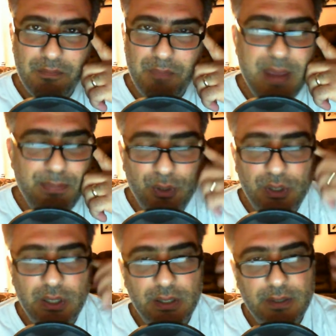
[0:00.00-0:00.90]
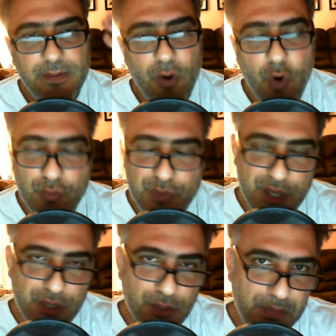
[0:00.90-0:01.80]
People, home
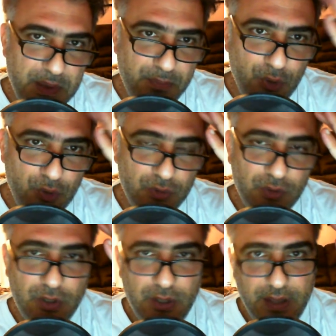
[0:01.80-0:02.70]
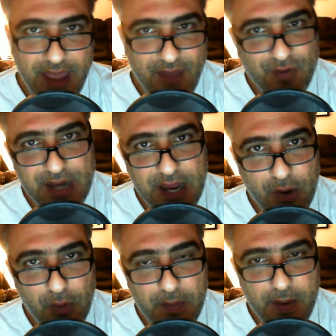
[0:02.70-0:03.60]
theater people, everyday
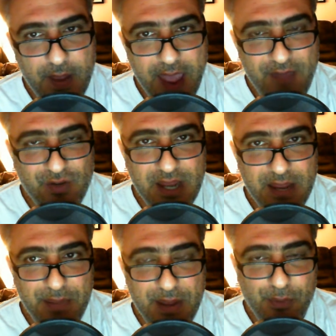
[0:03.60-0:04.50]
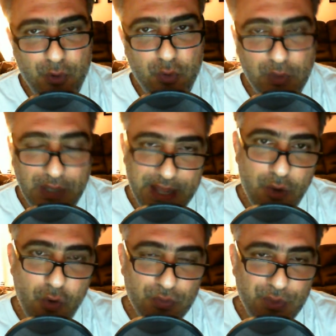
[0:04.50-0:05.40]
people who like
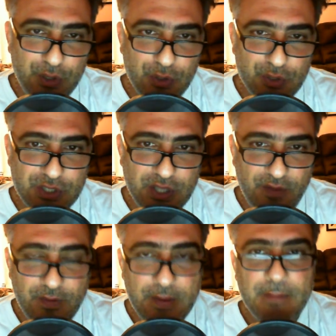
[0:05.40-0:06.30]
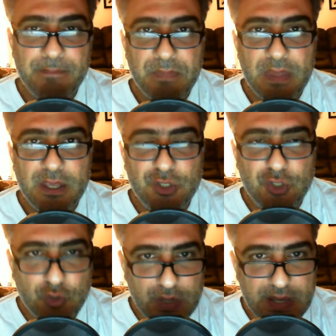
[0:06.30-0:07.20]
home theater stuff,
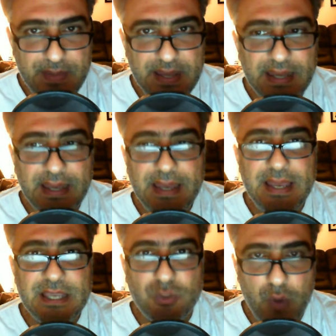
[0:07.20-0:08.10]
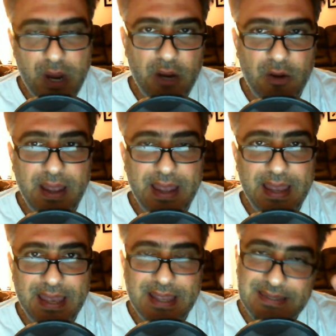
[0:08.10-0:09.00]
streaming is where
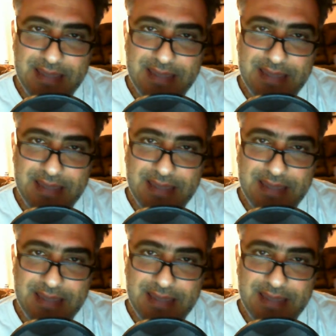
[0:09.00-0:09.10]
it's